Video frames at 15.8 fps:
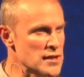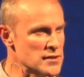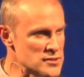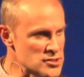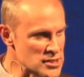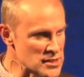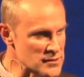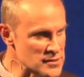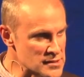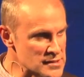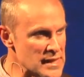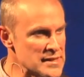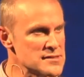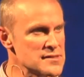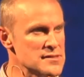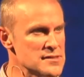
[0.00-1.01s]
and she
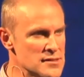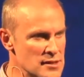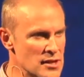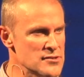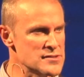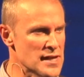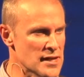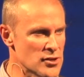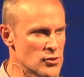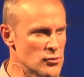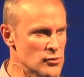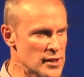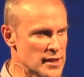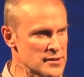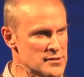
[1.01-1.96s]
senses and knows that calling,